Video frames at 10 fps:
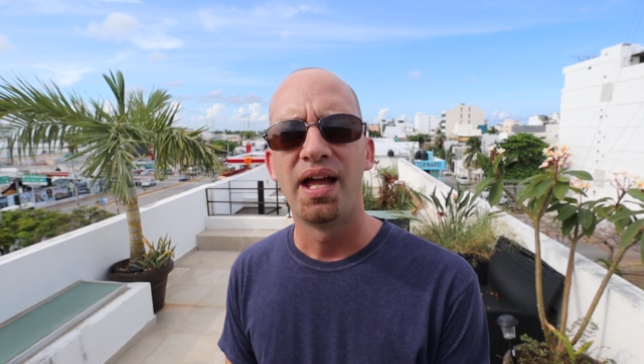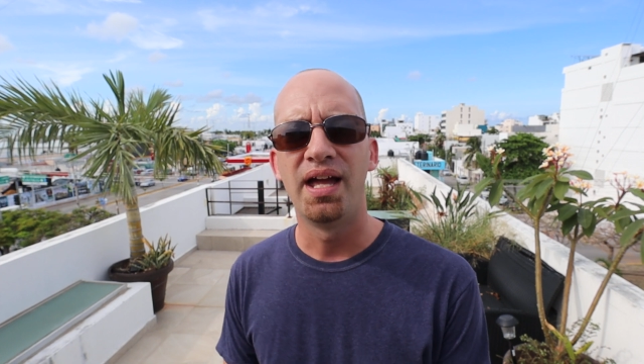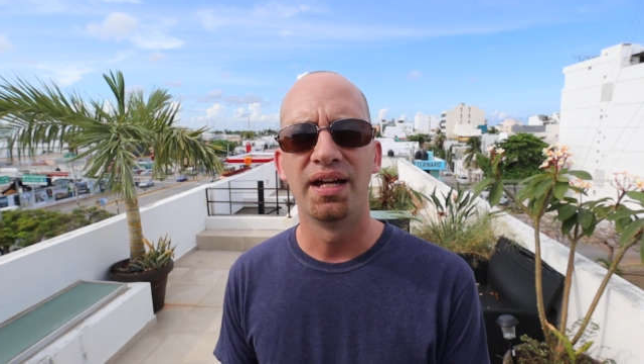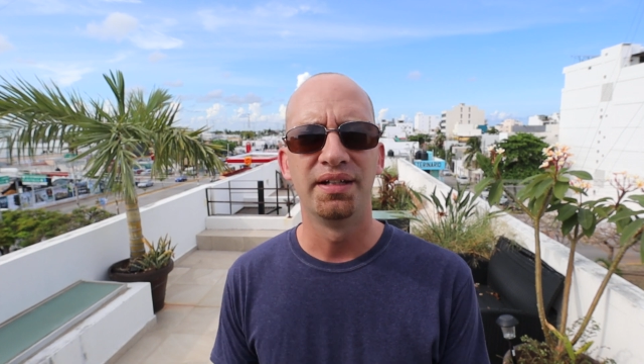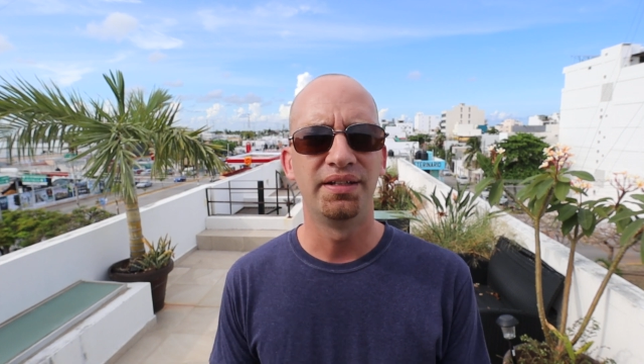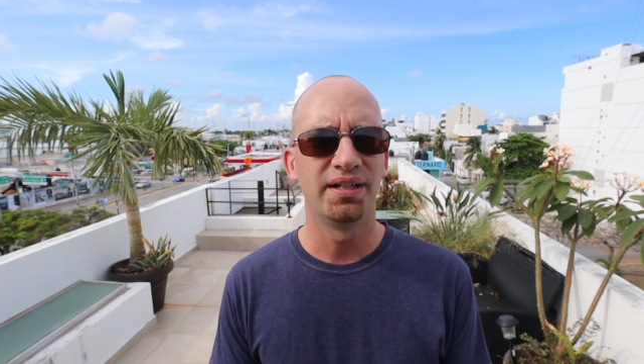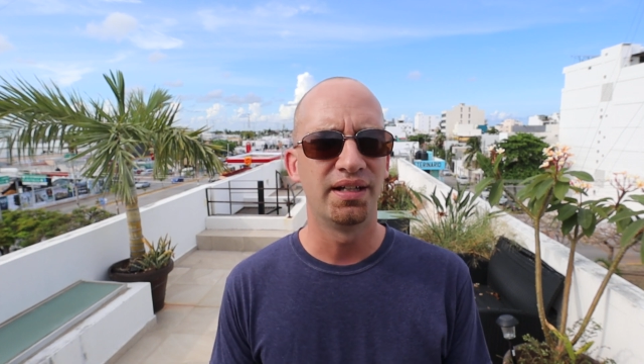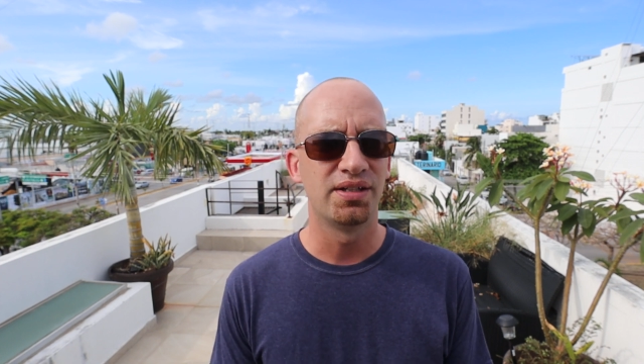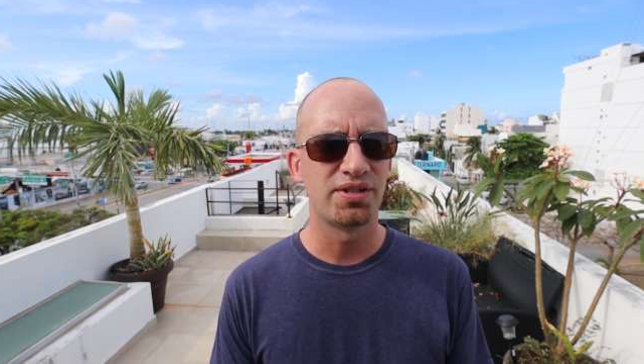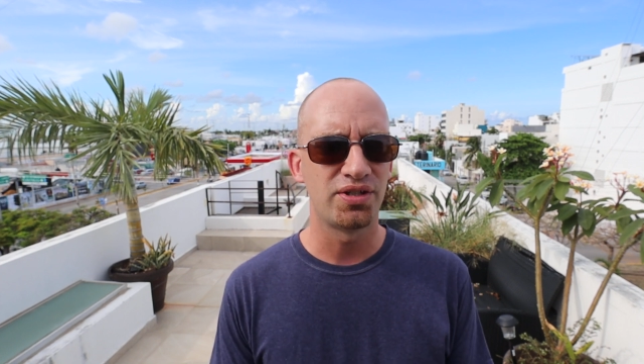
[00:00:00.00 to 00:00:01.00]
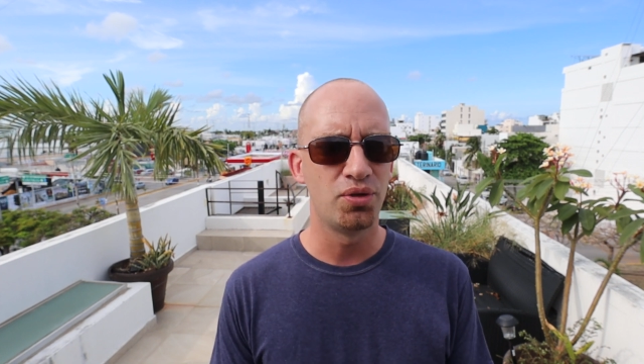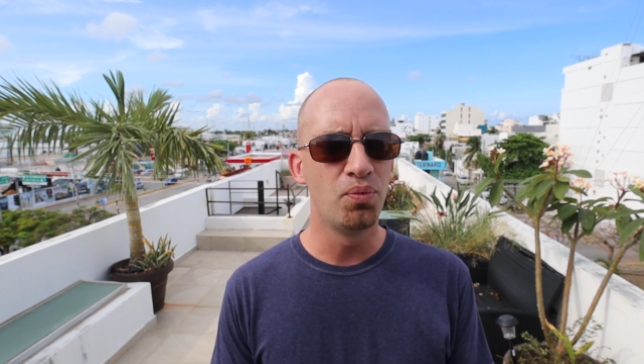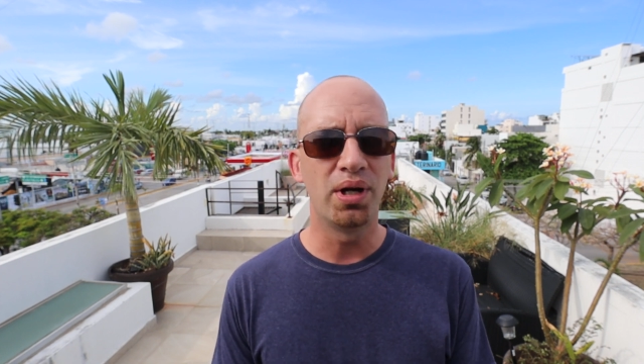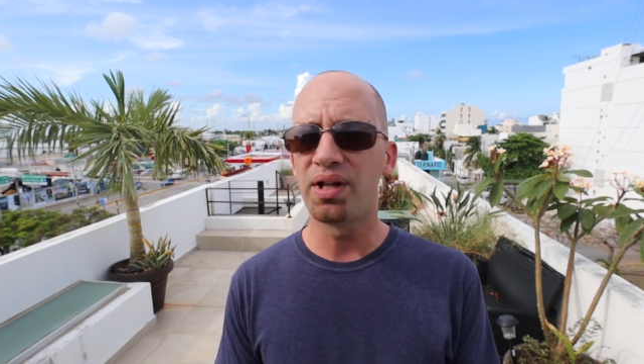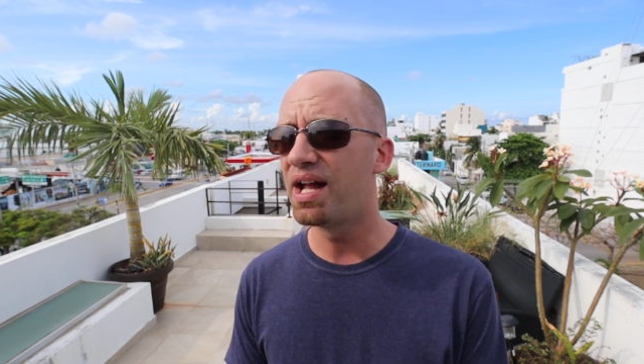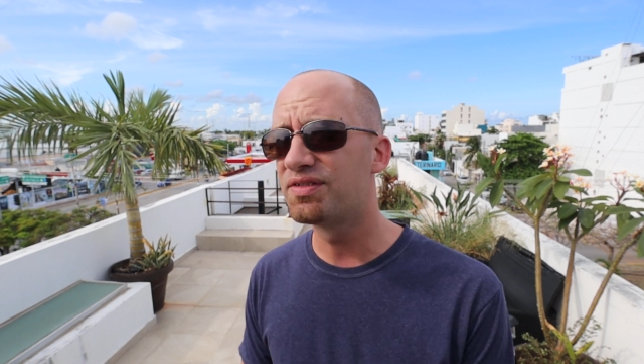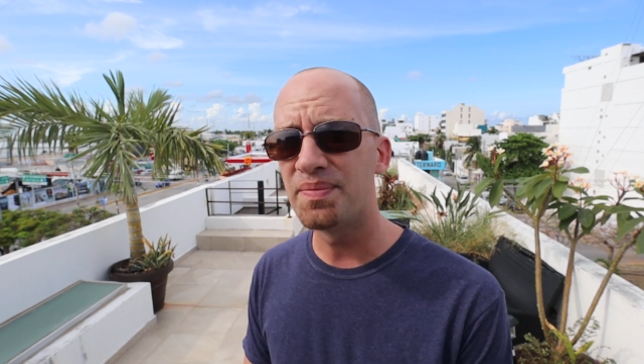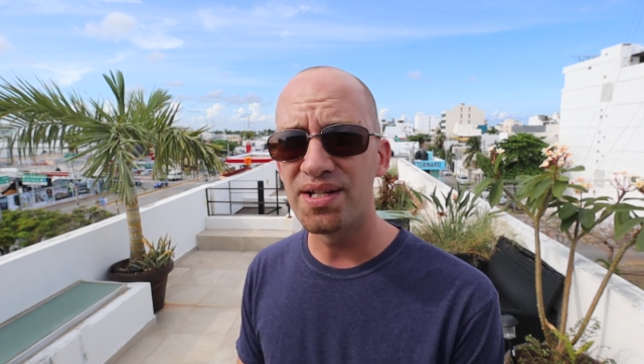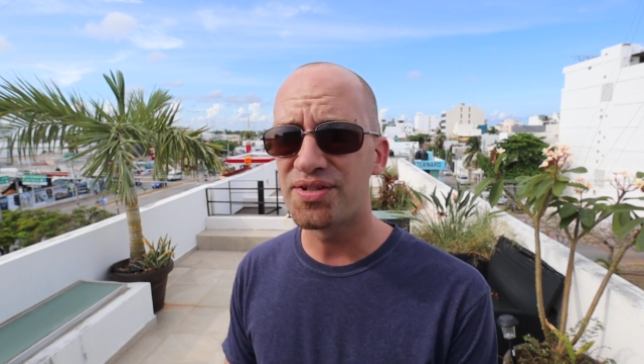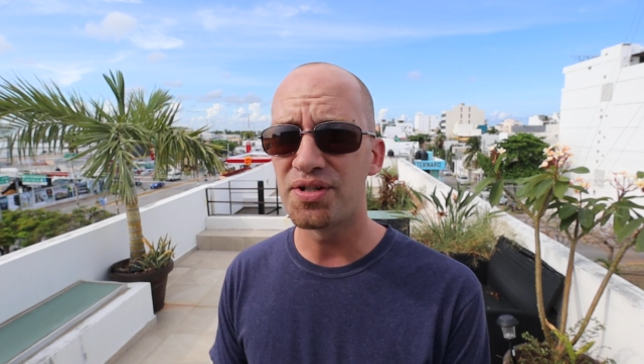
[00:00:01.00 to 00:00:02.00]
And you will have
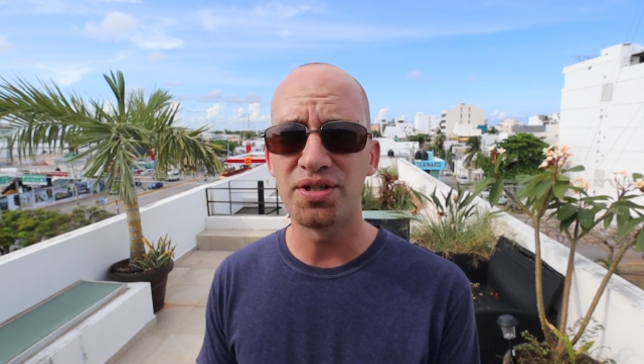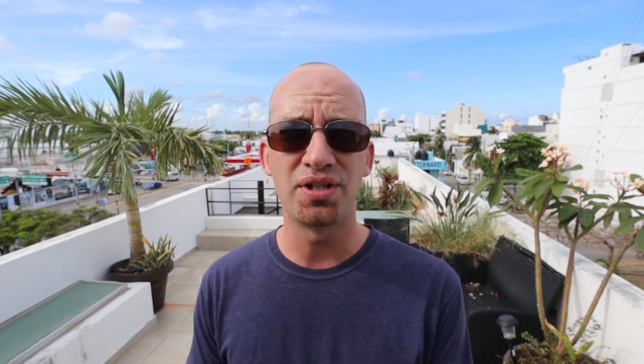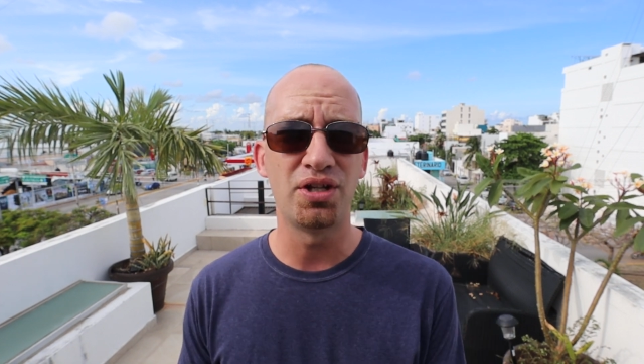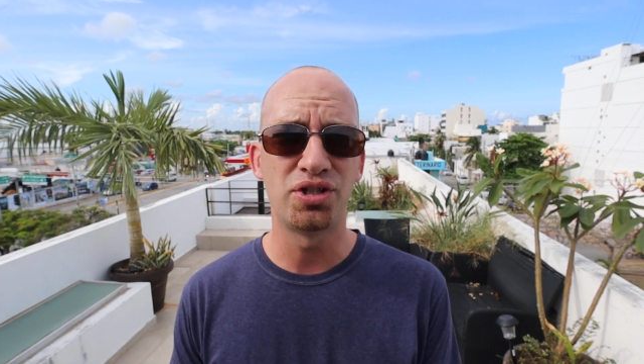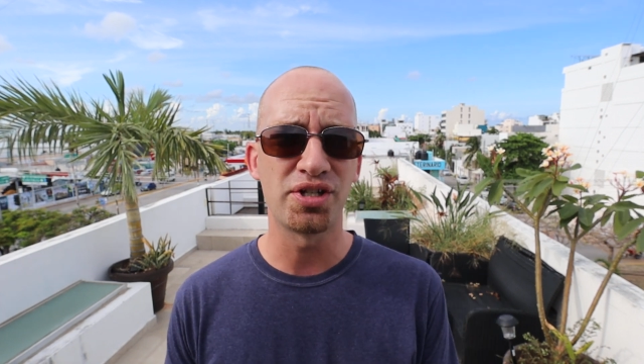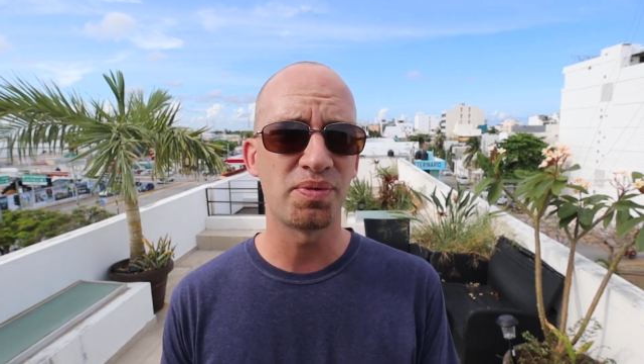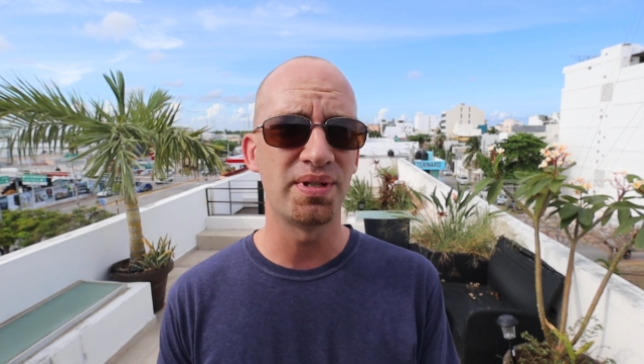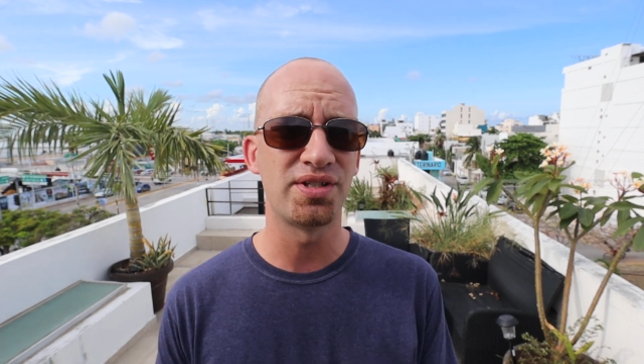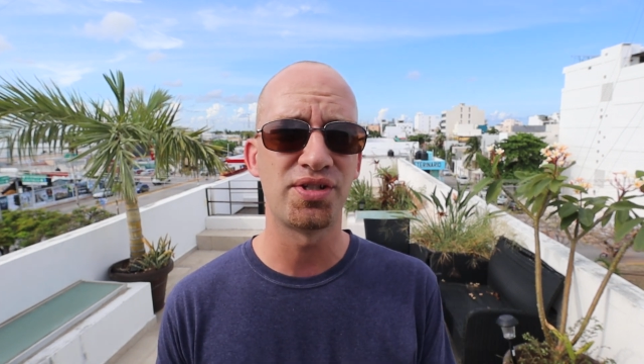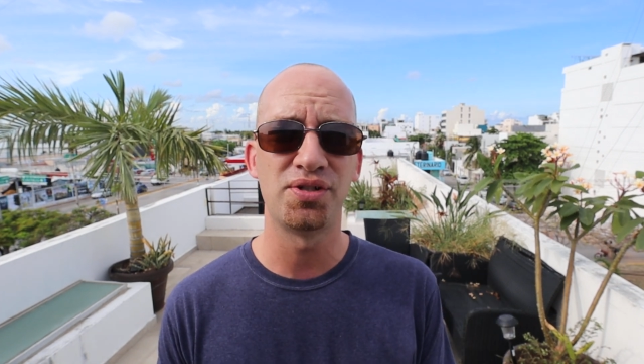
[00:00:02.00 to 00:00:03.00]
to make certain adjustments